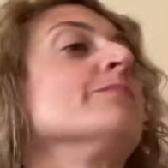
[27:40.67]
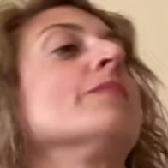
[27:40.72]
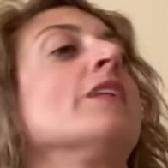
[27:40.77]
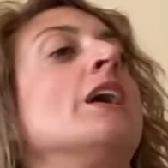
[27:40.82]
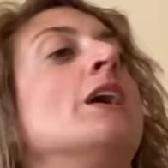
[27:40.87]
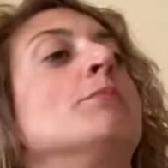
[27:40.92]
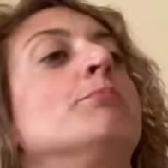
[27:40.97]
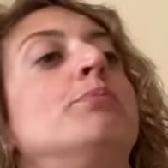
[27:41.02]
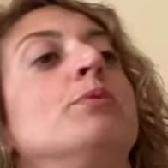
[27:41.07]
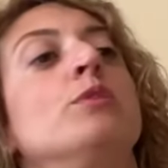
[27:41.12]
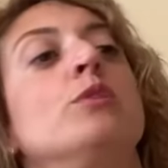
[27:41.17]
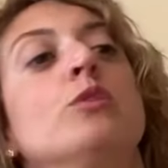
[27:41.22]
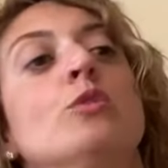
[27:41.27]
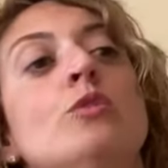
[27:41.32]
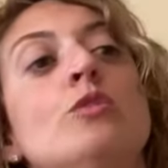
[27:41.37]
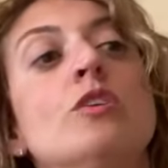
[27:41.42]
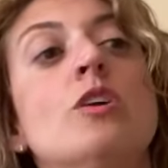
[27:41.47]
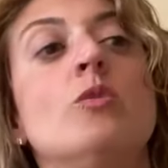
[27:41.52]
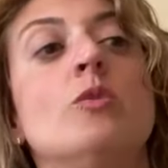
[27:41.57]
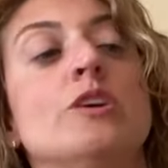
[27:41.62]
and
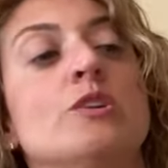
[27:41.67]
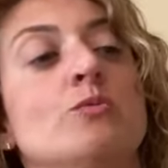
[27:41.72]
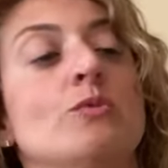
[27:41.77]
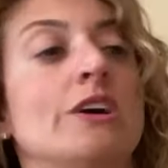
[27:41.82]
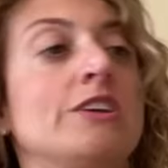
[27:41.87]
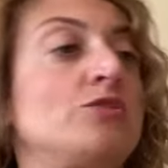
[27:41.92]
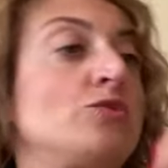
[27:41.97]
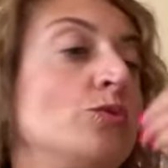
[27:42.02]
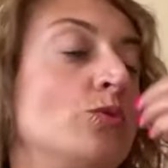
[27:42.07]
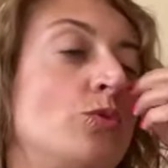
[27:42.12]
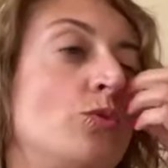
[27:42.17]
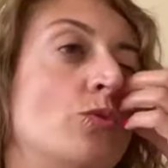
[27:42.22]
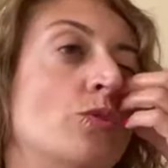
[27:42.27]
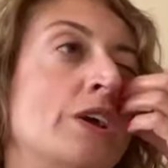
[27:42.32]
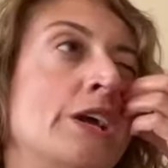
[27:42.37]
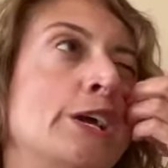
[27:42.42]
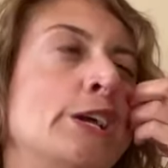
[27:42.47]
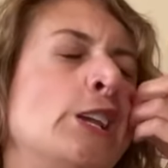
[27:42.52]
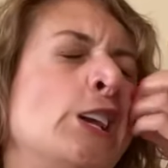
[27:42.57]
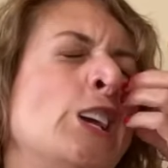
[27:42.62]
pluto in
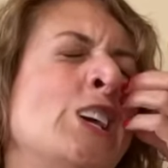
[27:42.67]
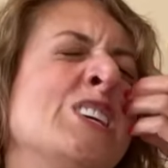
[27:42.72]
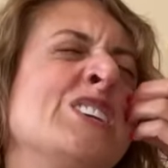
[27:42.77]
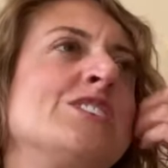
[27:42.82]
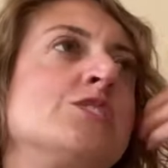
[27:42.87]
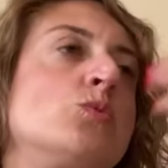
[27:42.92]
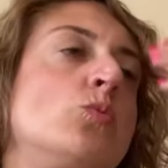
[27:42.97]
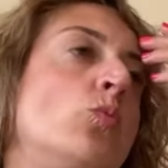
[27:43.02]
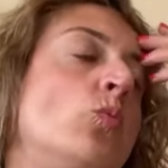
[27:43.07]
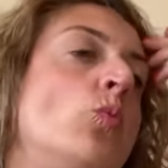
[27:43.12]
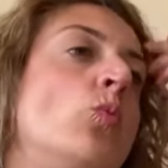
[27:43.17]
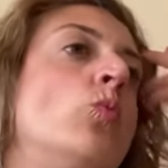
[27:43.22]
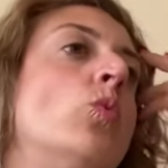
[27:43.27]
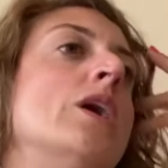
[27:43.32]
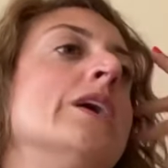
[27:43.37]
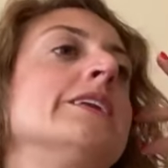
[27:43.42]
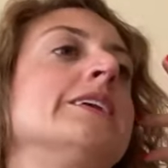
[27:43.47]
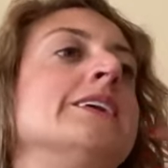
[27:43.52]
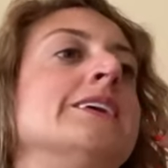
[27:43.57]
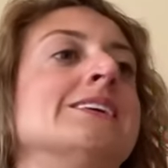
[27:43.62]
retrograde is
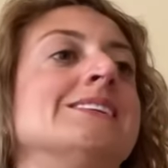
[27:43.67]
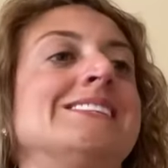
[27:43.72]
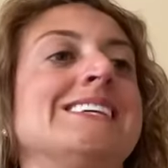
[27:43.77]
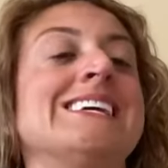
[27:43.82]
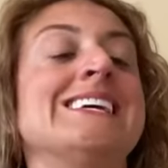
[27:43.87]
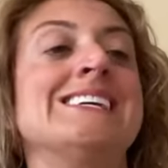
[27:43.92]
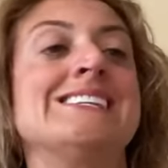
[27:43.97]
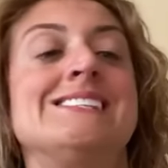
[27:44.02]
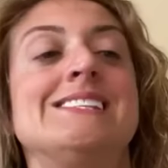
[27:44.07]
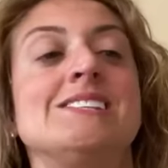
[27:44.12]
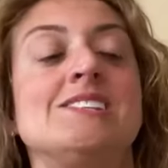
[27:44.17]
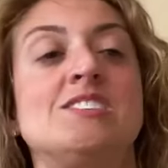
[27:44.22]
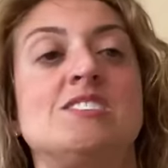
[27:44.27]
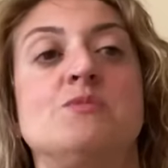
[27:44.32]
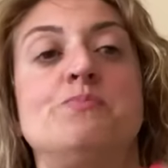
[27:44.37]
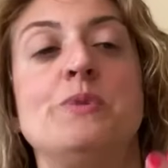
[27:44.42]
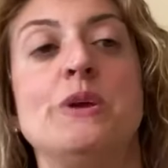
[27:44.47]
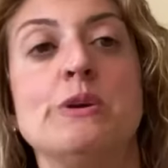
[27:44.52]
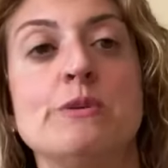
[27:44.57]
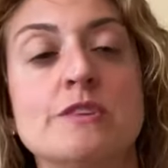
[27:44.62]
what is is this
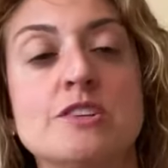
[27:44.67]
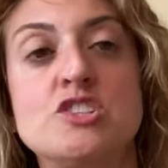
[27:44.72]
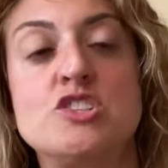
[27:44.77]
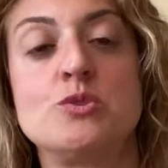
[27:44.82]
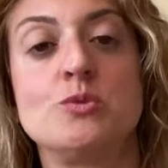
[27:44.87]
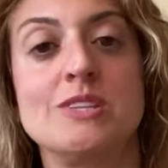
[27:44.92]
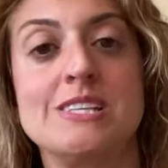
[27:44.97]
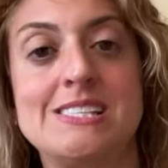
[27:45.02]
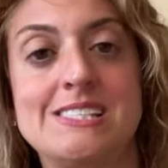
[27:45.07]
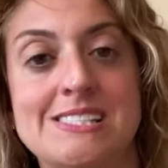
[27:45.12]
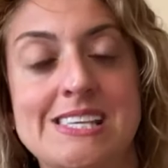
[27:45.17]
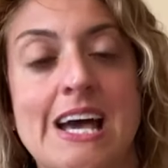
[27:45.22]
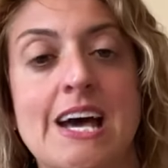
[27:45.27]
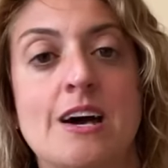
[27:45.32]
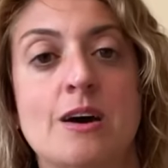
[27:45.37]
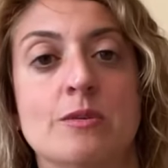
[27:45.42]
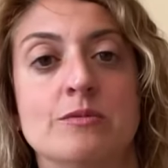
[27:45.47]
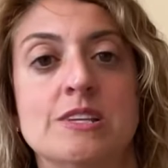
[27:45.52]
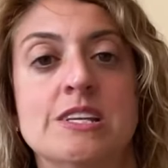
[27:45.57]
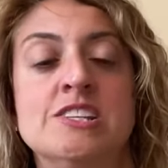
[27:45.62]
spiritually
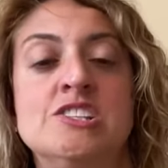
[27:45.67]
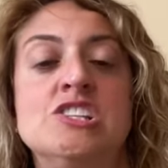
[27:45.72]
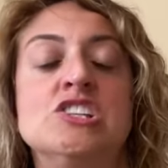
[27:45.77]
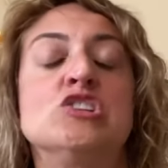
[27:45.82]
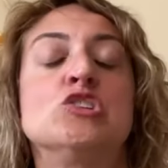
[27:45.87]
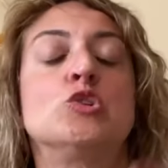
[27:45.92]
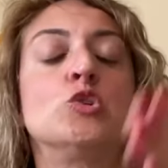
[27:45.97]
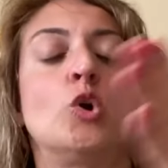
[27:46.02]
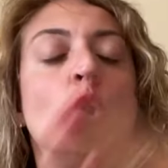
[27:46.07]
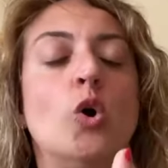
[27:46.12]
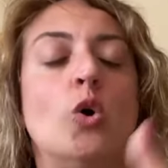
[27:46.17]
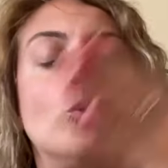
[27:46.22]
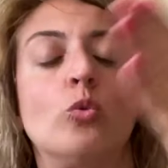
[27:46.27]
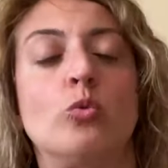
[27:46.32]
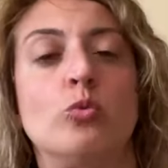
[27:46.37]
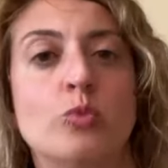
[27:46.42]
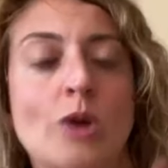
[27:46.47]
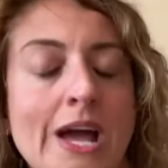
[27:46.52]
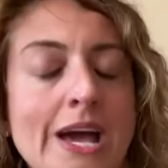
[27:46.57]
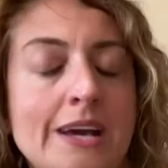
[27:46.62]
sound is this
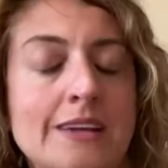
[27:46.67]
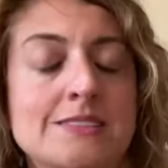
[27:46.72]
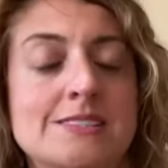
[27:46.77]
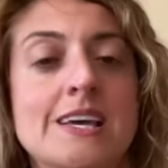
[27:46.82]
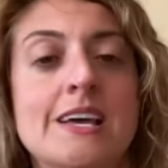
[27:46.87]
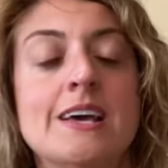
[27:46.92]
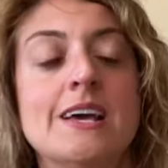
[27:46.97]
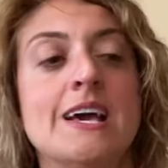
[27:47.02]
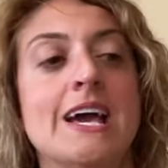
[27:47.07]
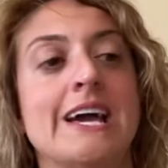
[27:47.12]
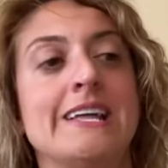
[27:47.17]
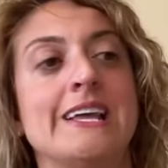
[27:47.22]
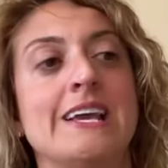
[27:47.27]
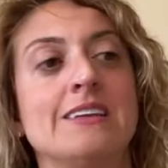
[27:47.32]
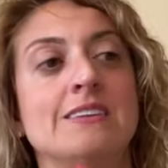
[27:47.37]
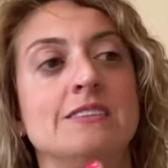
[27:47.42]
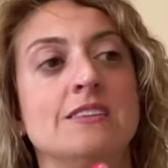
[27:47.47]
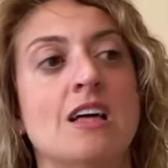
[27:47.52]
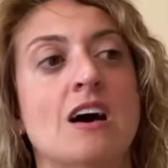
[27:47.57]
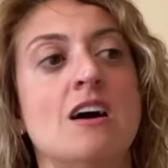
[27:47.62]
correct and I
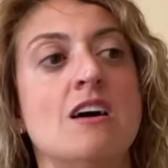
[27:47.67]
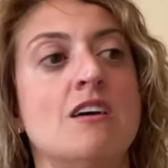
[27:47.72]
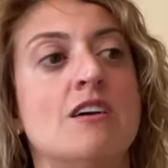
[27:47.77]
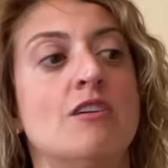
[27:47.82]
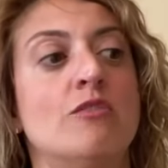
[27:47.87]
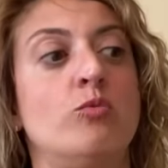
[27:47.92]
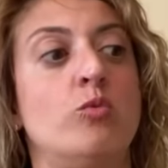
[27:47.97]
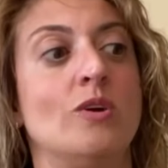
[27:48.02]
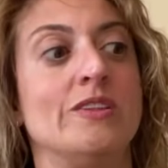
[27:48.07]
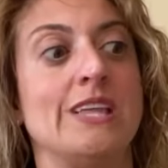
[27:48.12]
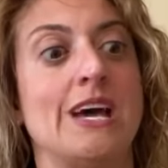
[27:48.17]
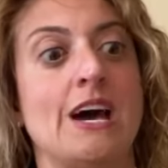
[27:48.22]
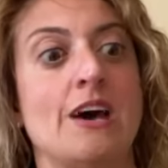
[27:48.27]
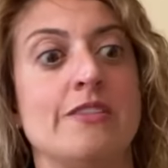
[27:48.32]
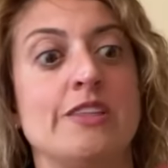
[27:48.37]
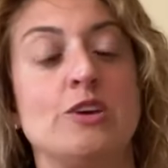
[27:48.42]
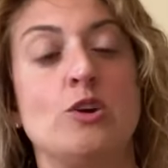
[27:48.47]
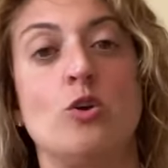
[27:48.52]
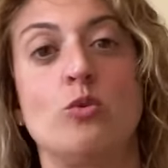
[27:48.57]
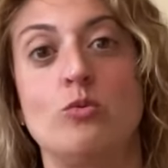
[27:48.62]
love when, how
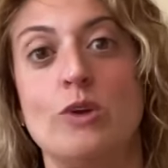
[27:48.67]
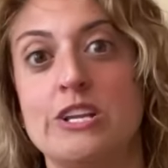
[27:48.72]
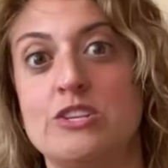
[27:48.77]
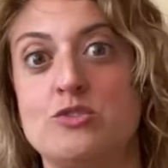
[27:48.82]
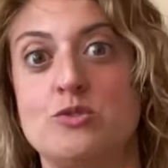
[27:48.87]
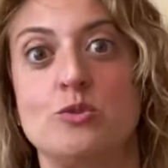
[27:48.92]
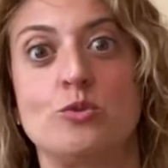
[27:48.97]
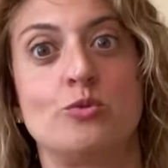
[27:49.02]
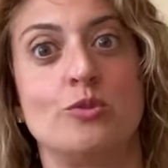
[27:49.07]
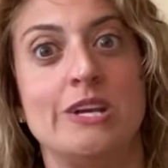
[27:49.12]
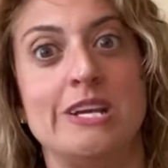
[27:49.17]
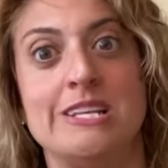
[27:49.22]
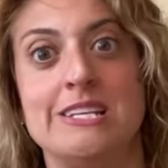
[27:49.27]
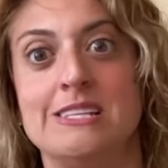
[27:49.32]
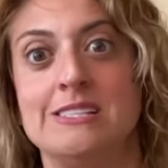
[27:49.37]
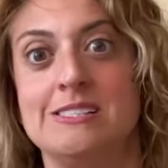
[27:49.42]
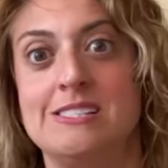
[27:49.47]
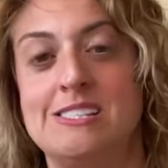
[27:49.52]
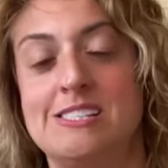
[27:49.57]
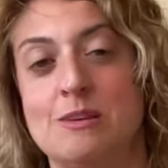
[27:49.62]
they go retrograde
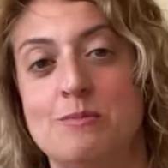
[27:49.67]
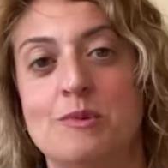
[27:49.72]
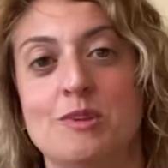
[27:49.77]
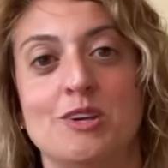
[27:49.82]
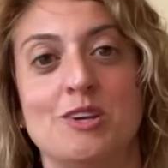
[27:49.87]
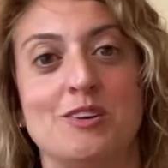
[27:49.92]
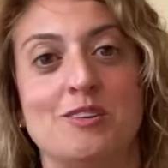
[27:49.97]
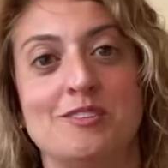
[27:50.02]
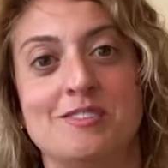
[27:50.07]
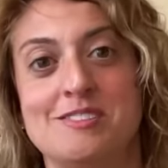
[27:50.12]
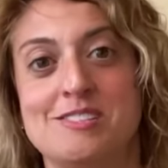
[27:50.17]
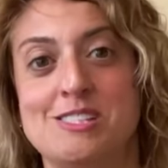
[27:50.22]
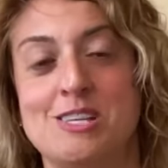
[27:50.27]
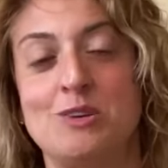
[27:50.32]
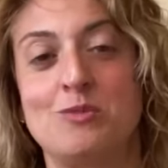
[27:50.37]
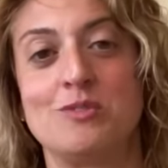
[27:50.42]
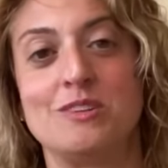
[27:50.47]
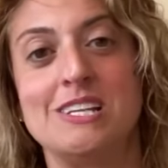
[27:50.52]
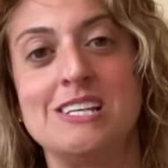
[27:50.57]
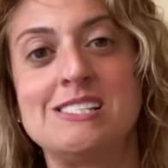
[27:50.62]
in similar
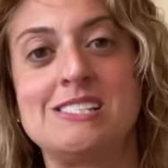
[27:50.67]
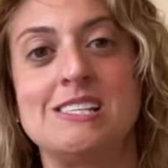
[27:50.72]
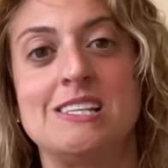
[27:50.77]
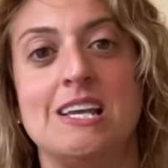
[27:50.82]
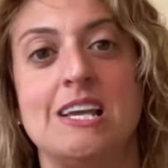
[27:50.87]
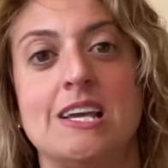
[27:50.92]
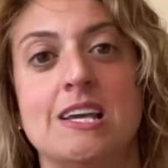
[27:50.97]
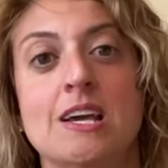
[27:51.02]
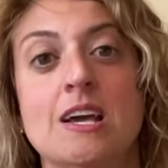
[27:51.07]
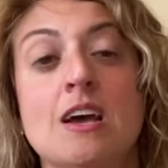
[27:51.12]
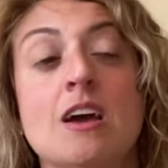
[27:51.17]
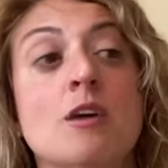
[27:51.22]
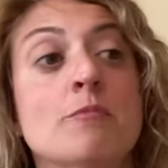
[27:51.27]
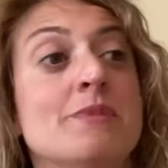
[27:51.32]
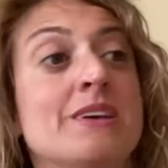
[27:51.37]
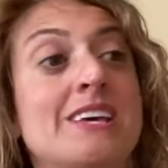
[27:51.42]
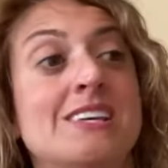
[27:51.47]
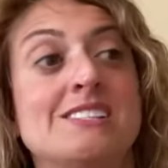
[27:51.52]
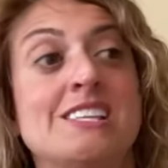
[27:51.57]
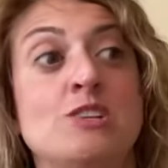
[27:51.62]
synchronicity
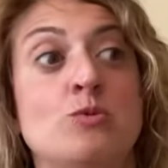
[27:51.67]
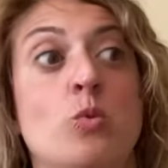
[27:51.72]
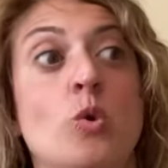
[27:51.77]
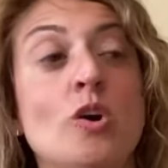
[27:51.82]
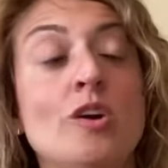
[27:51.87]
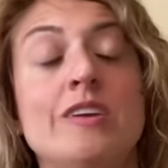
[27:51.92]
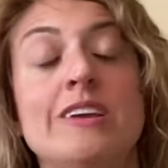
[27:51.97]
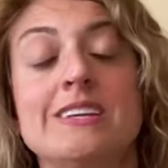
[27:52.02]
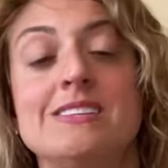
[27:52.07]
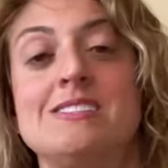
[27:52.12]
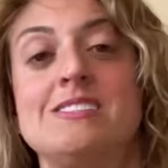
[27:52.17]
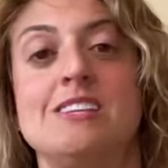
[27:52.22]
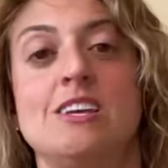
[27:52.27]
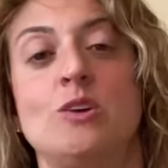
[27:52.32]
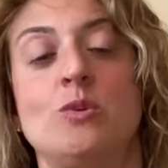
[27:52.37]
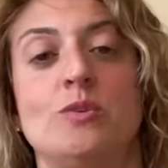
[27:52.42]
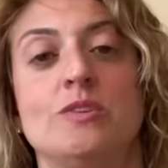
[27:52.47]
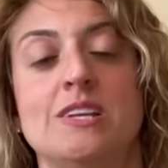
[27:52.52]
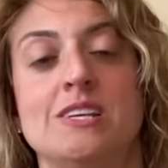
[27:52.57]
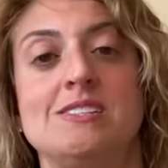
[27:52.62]
because they work in
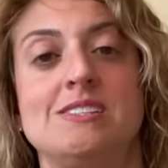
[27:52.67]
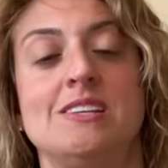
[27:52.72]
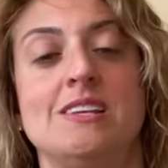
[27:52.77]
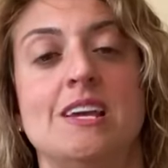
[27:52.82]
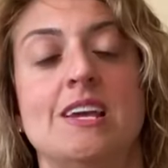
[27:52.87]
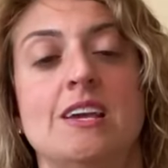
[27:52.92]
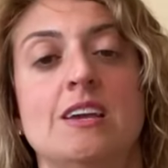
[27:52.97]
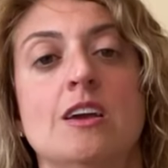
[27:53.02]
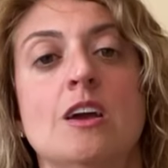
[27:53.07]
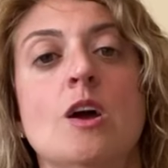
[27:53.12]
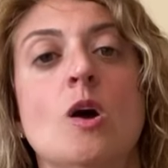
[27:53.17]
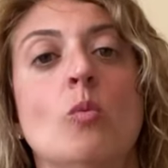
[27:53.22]
synchronicity.